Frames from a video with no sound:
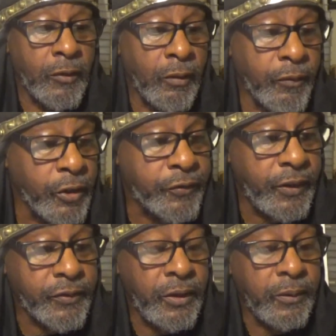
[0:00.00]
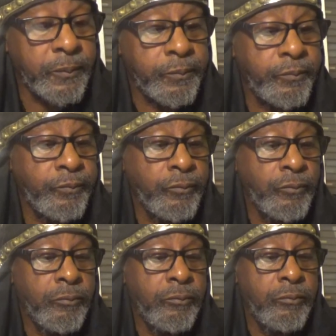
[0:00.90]
Verse 15.
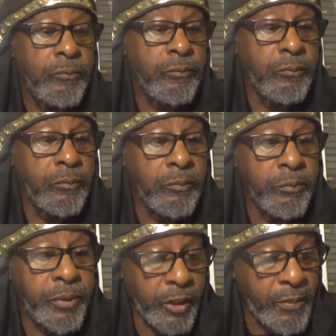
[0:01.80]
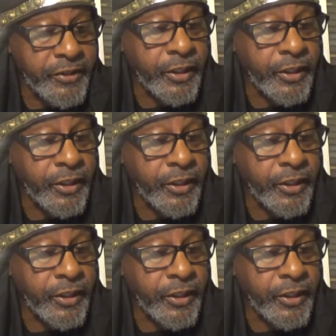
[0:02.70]
But